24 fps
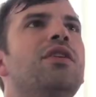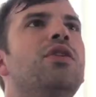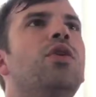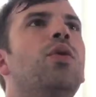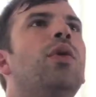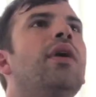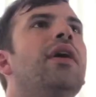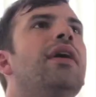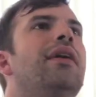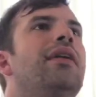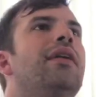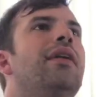You know
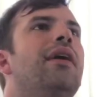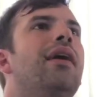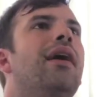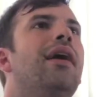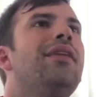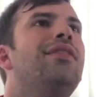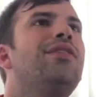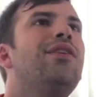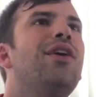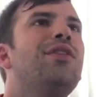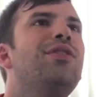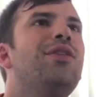what?
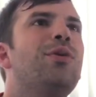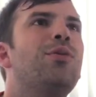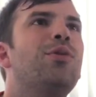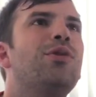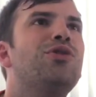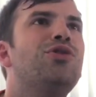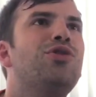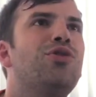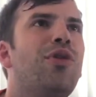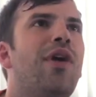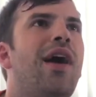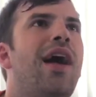I thought they were
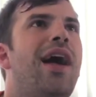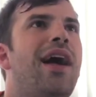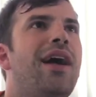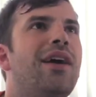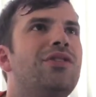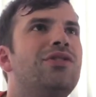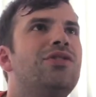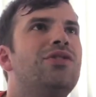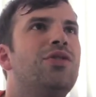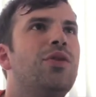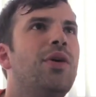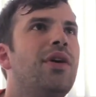
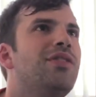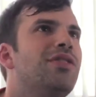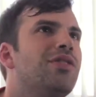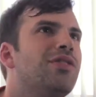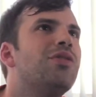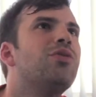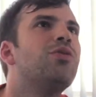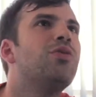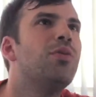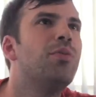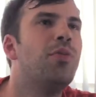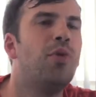trash, so I
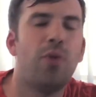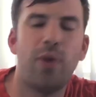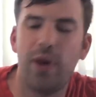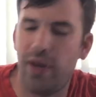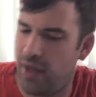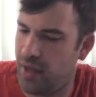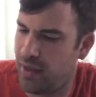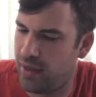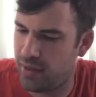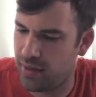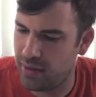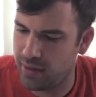just threw them
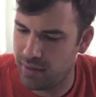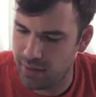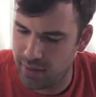away.